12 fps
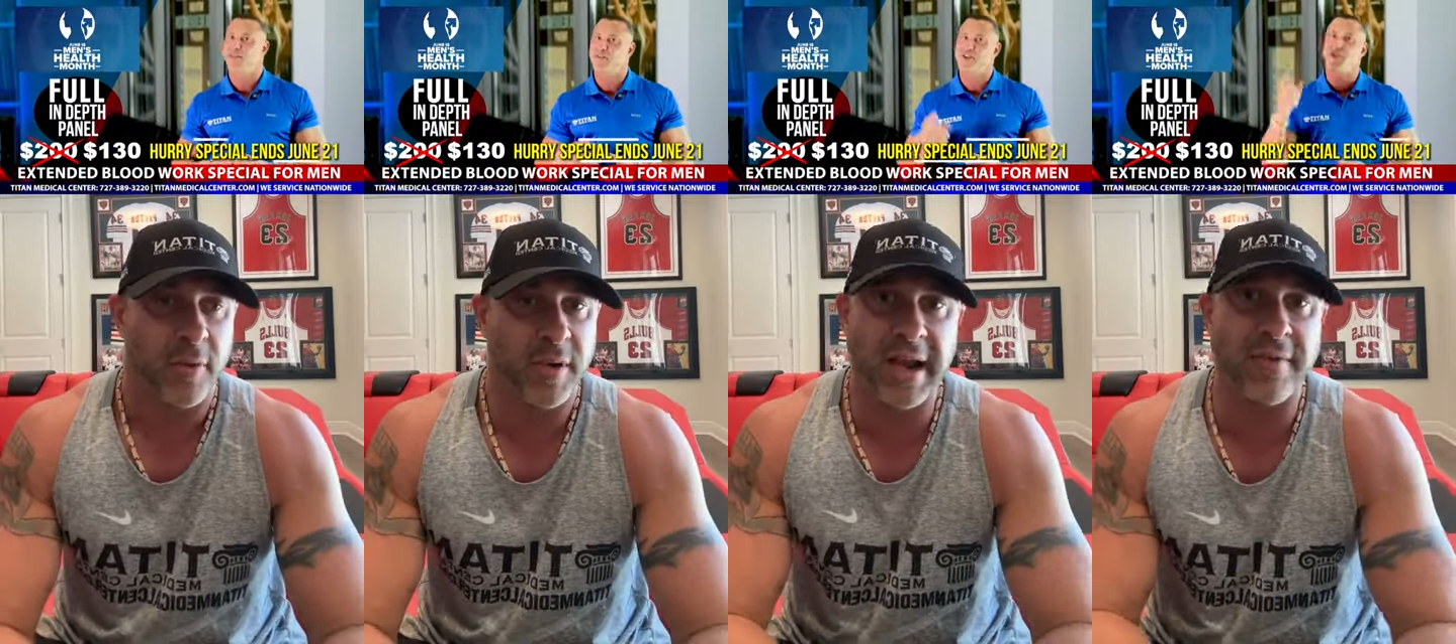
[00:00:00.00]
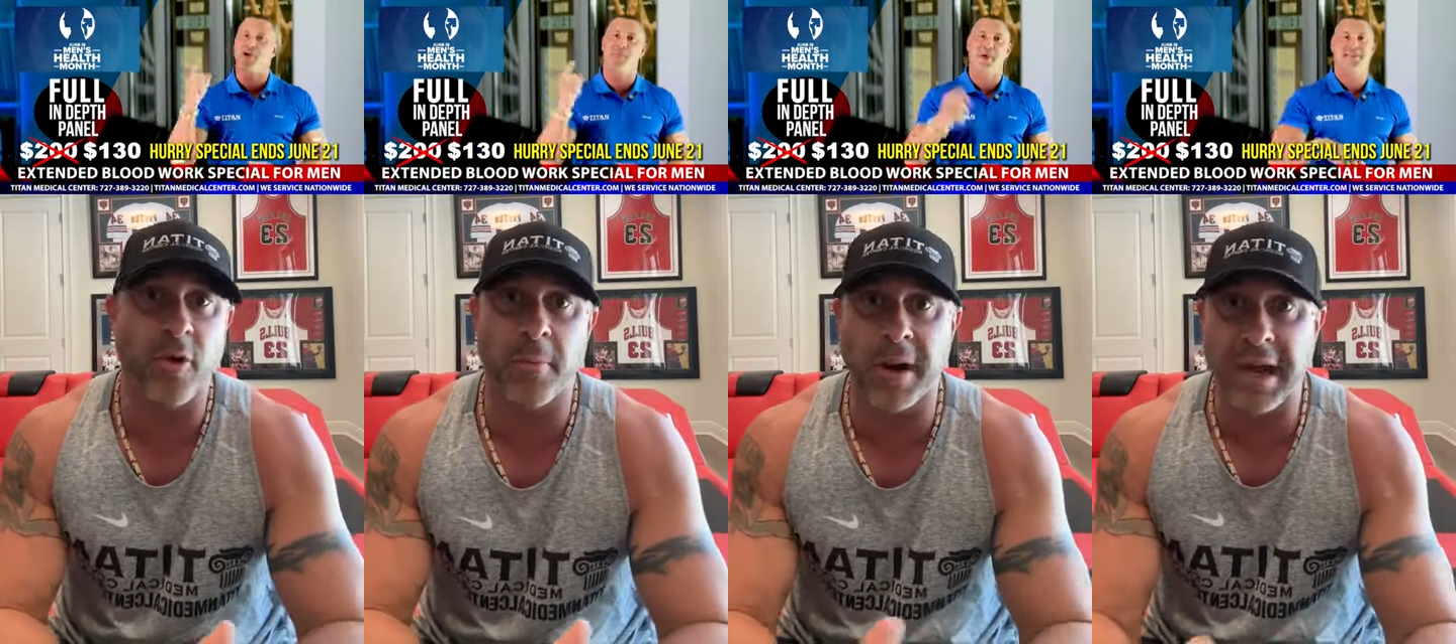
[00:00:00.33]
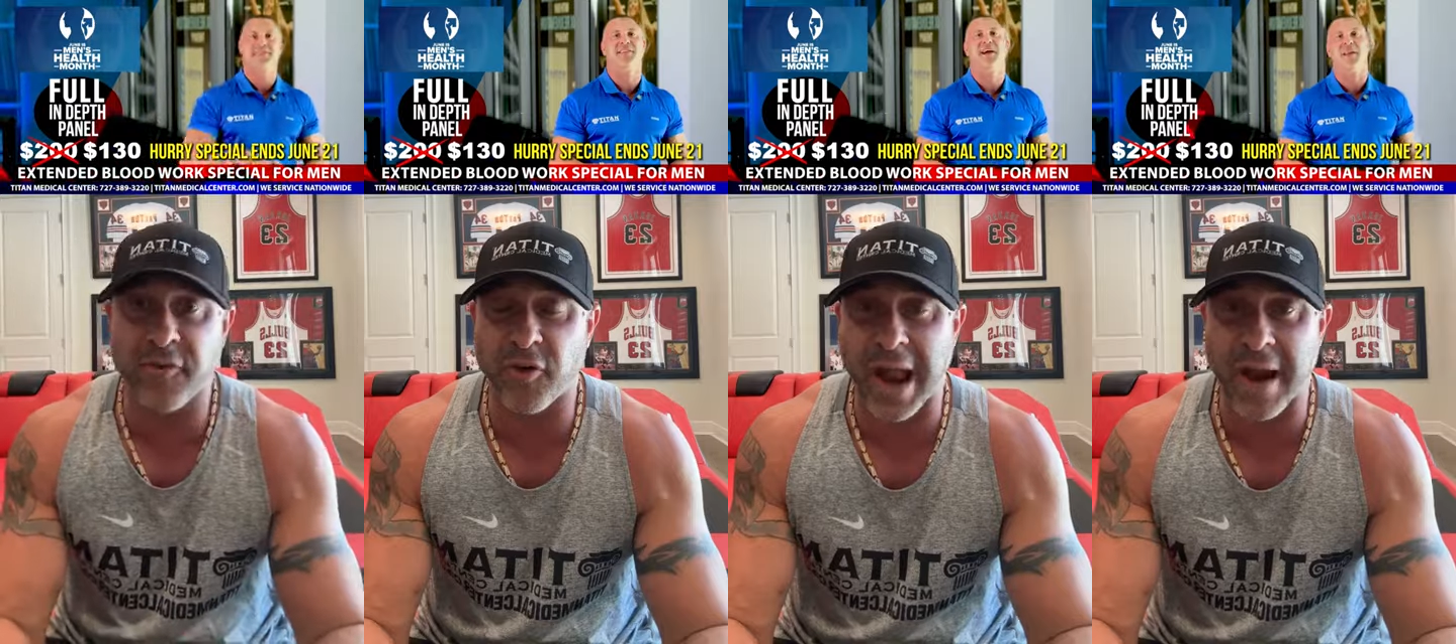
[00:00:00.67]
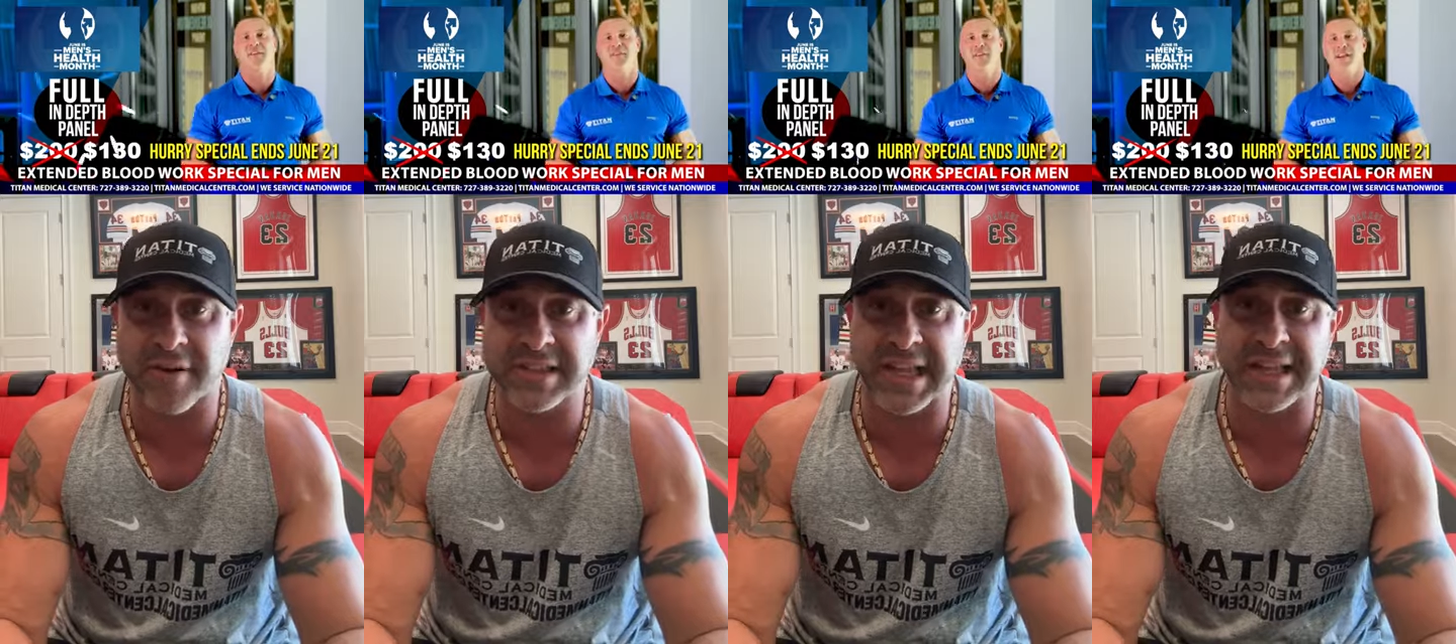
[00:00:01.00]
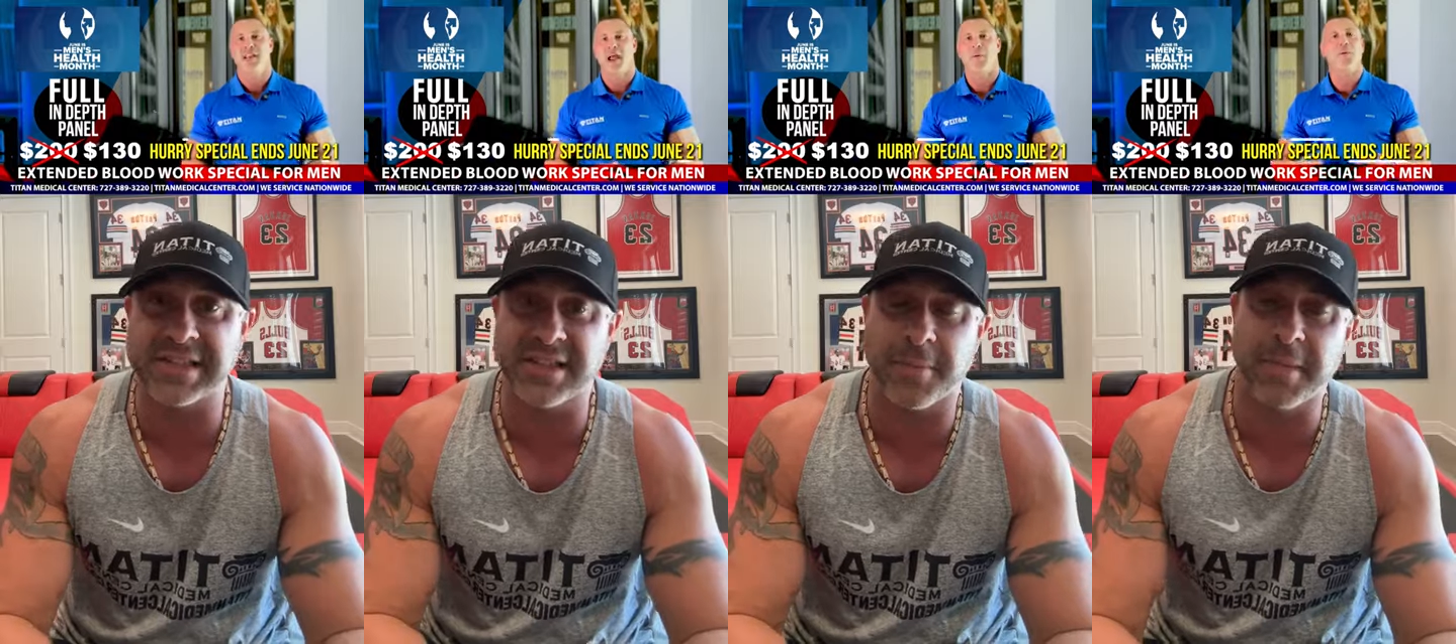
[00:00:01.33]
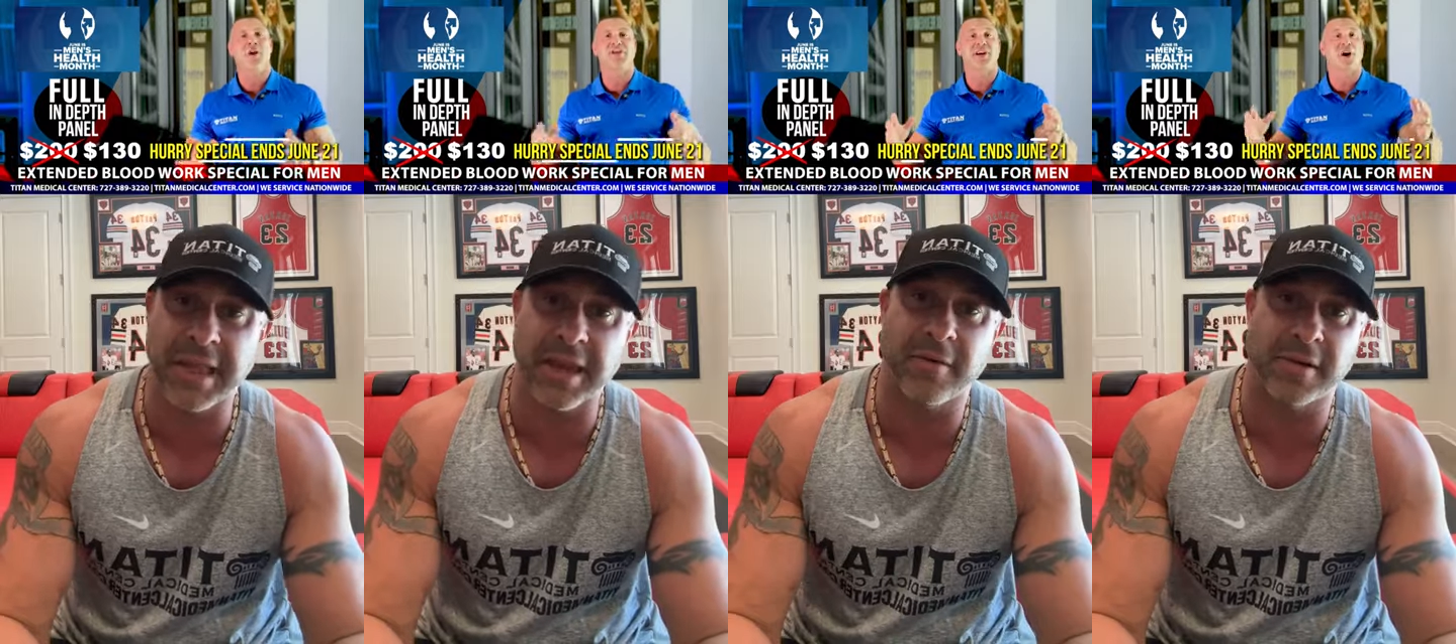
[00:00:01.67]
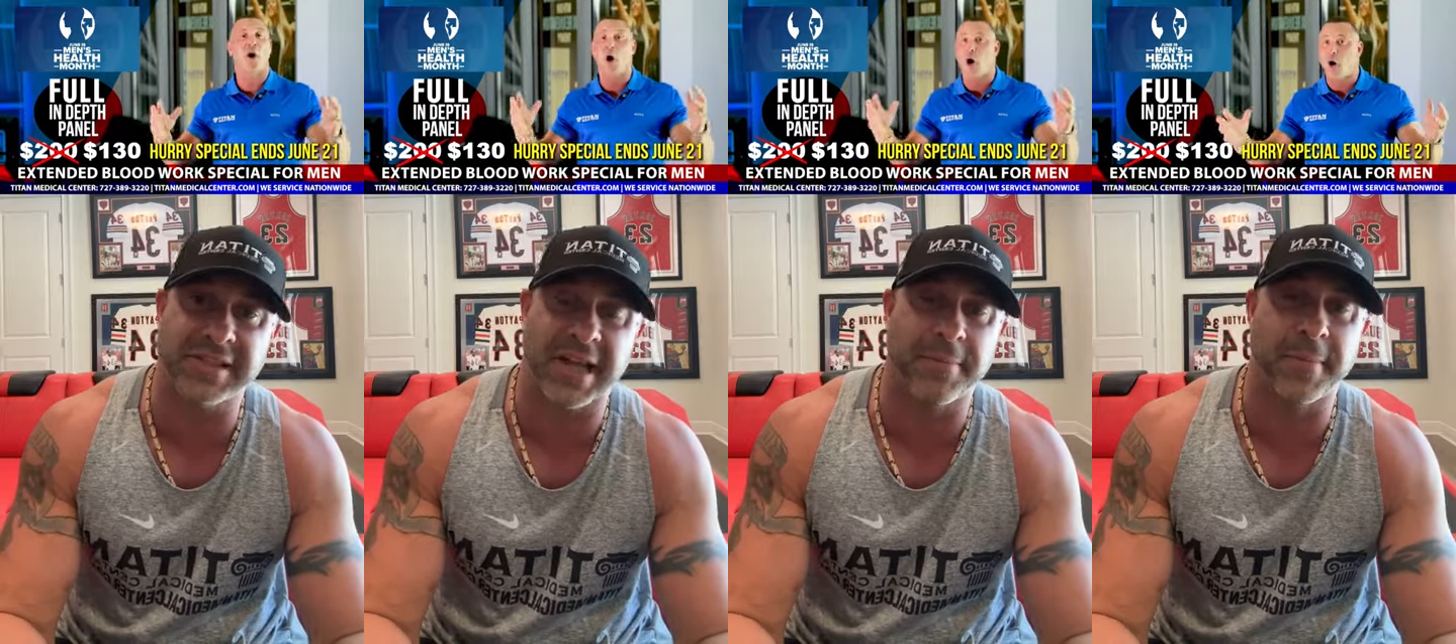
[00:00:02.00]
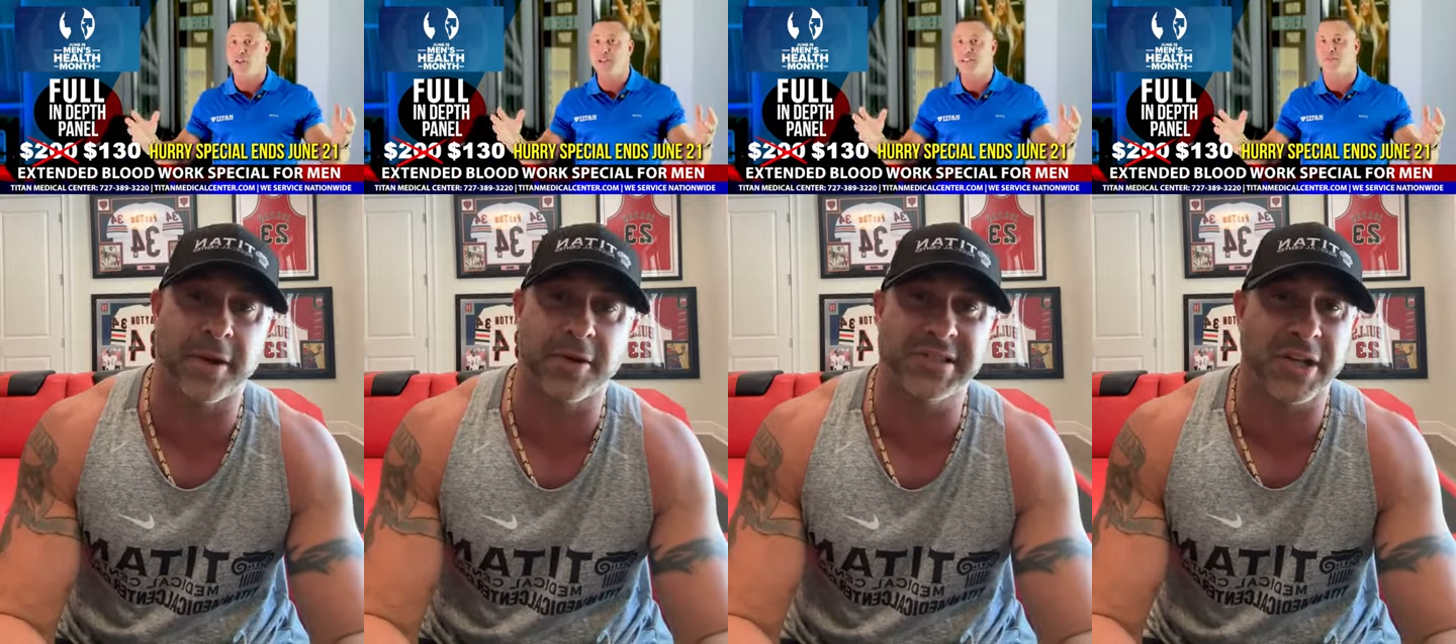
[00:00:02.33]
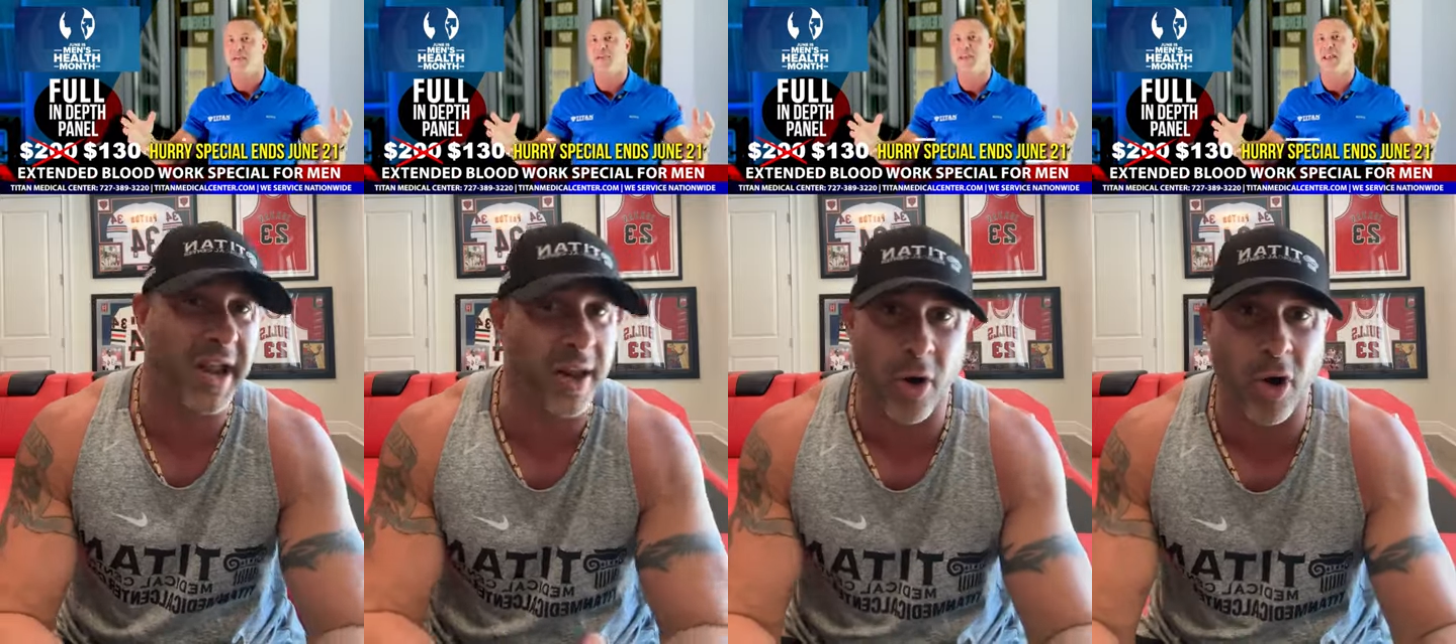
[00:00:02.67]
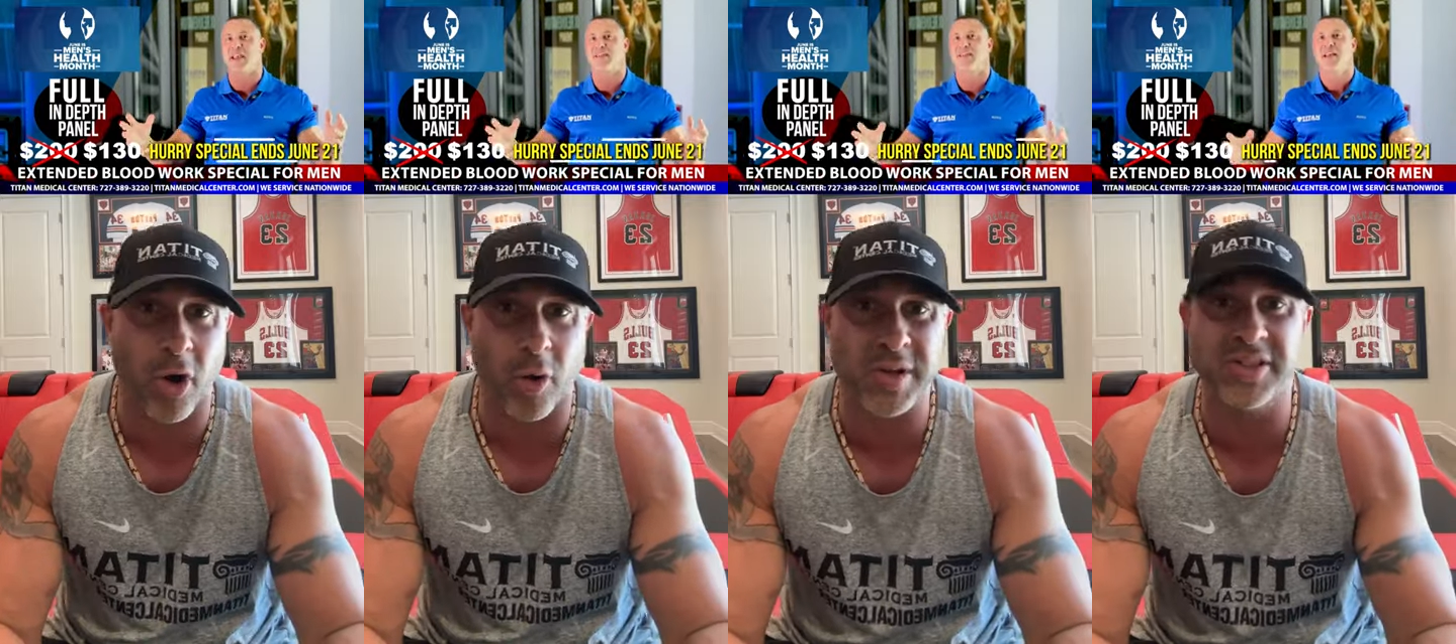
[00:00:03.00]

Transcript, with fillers: We didn't have no money for advertising at the beginning of the Titan Medical Center at all.